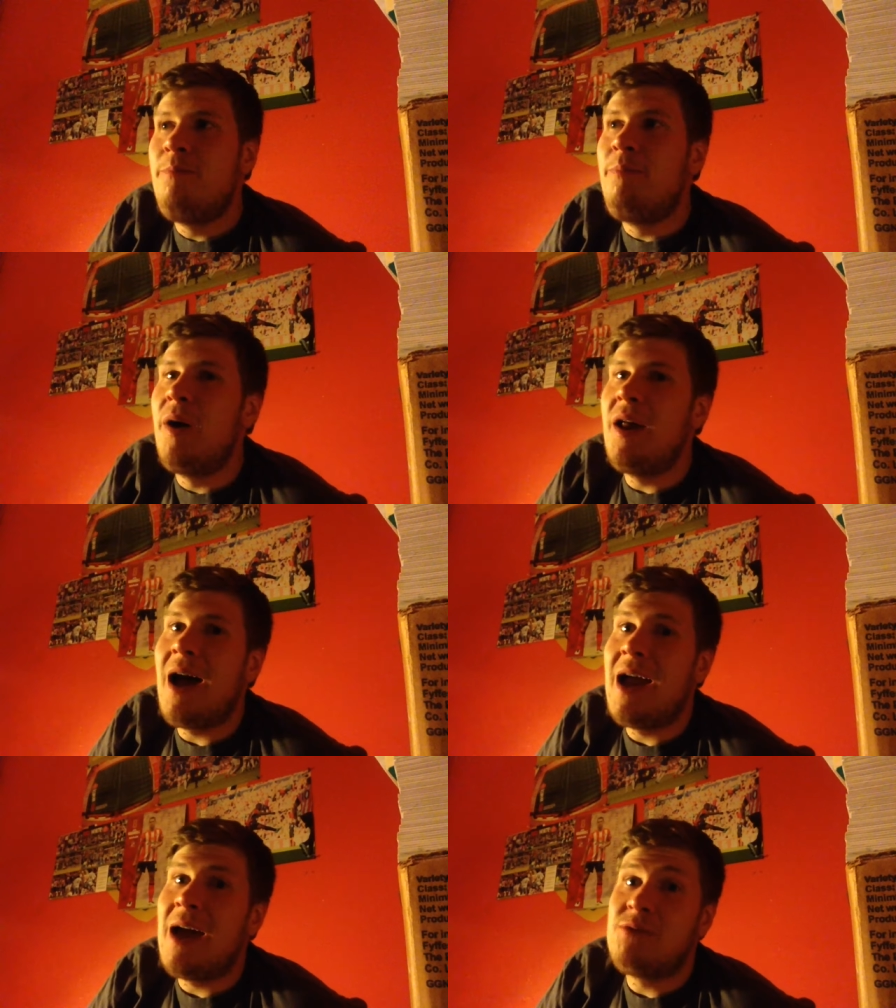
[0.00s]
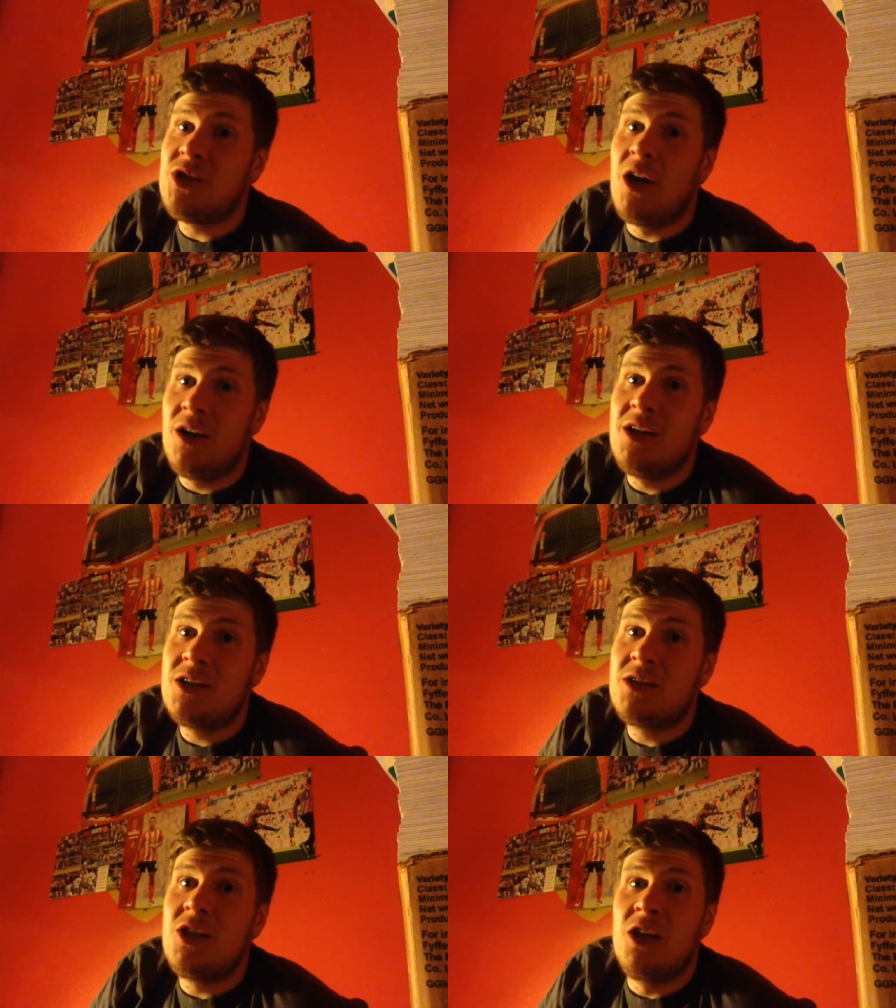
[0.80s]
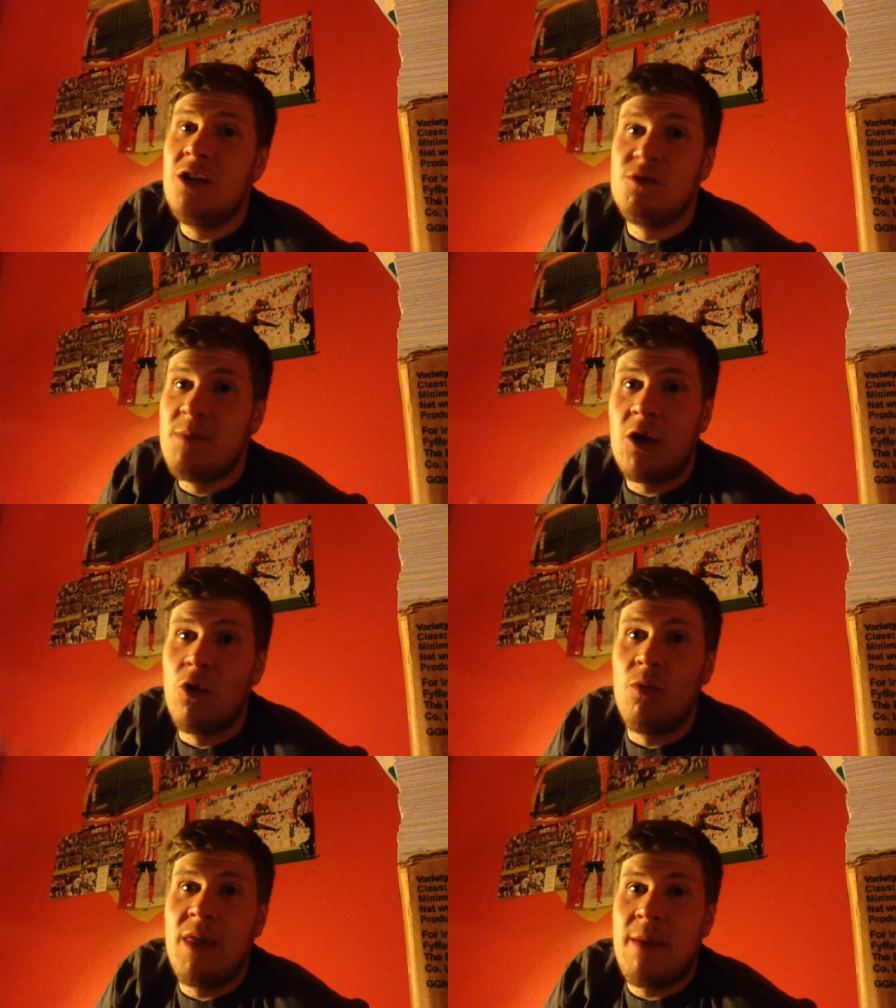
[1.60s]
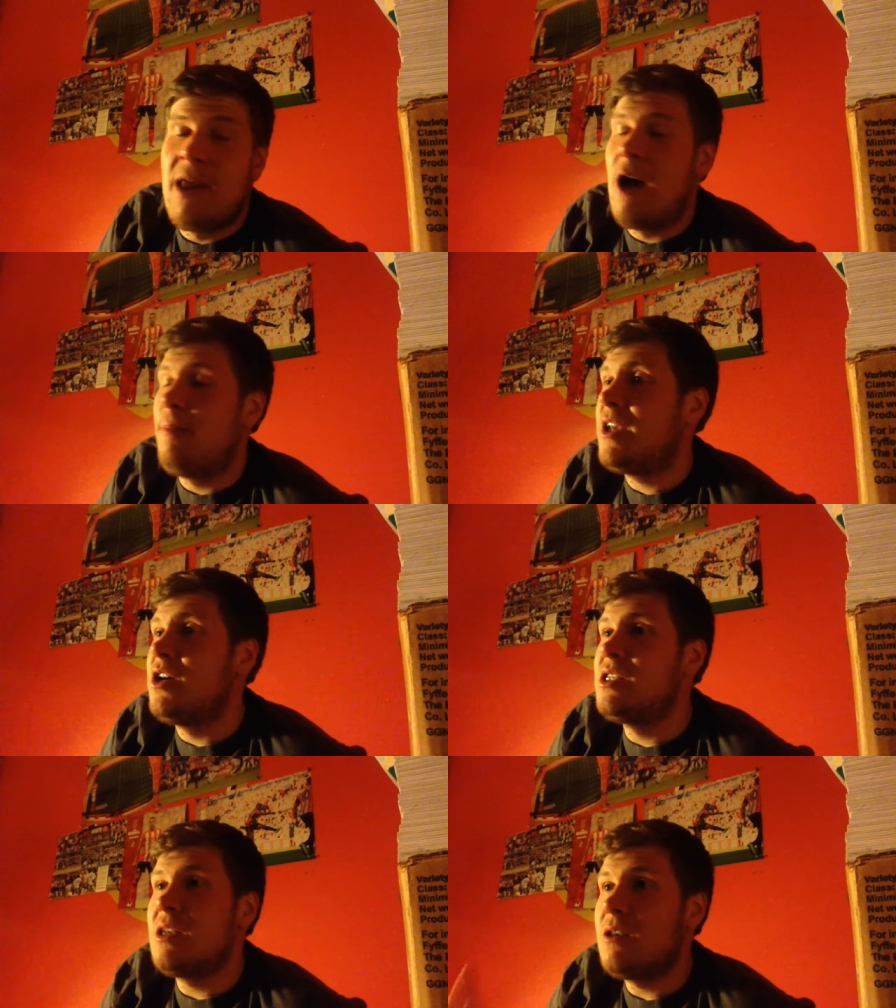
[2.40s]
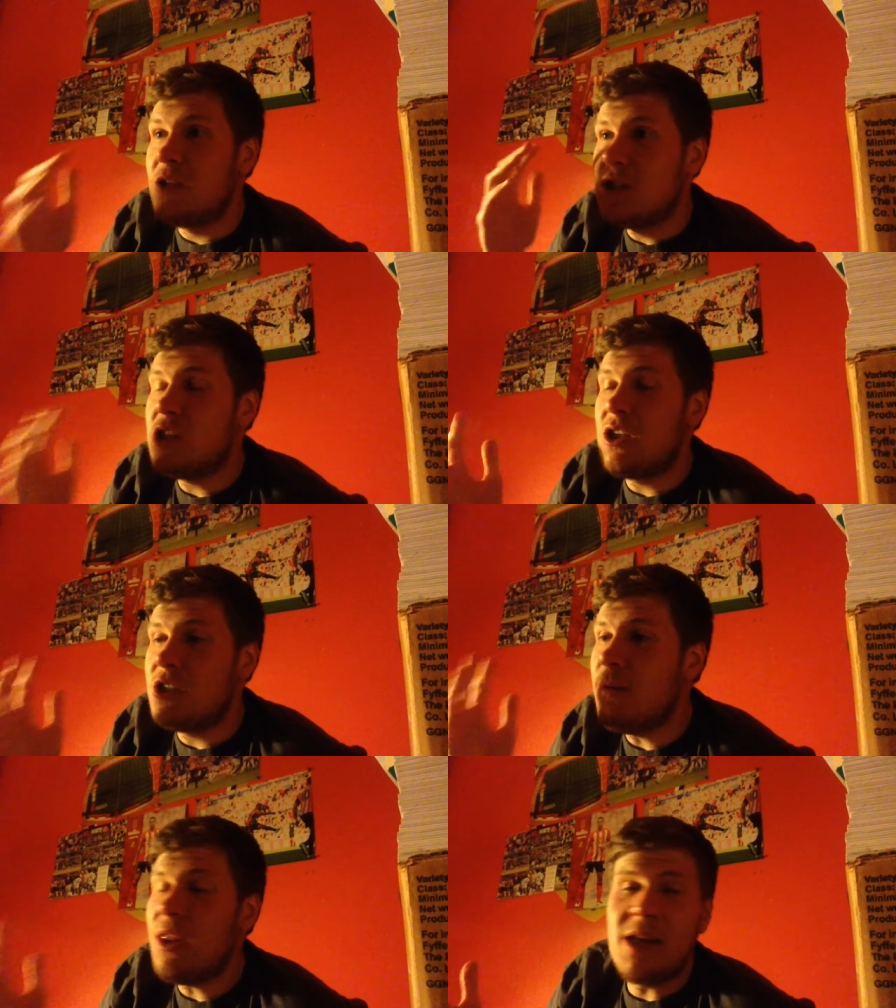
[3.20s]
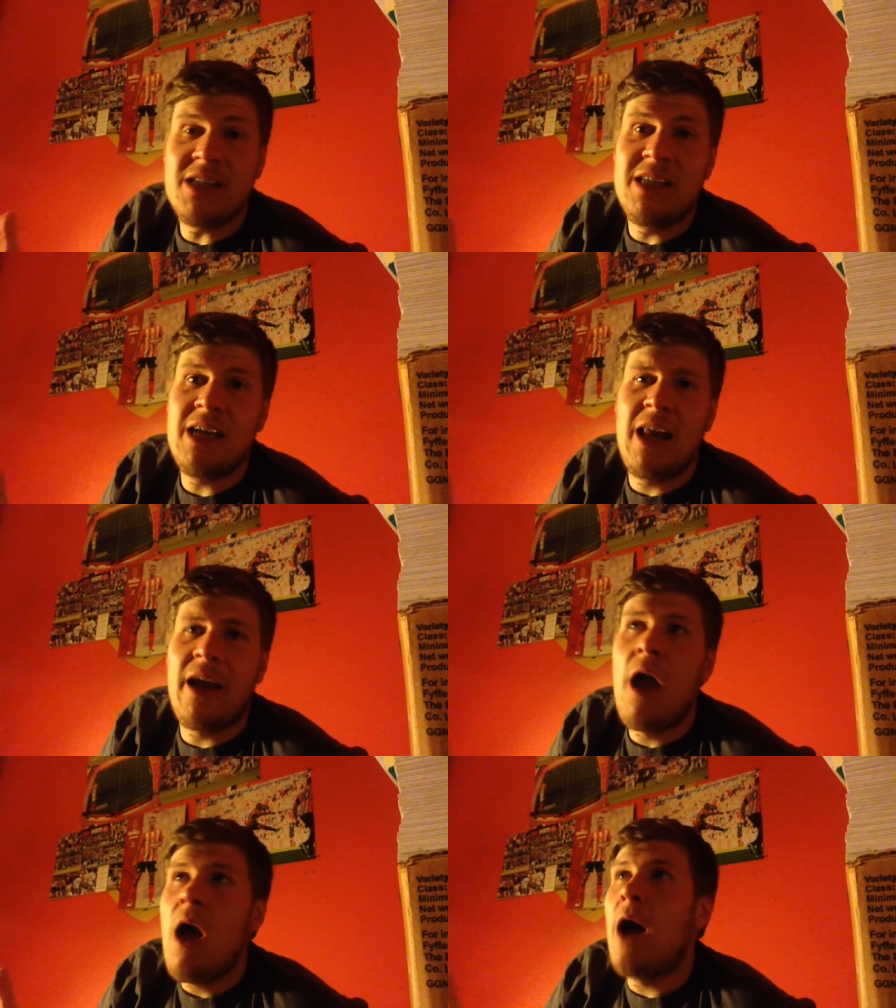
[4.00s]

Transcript: But I am starting to lose my cool with him now because some of the things he said, like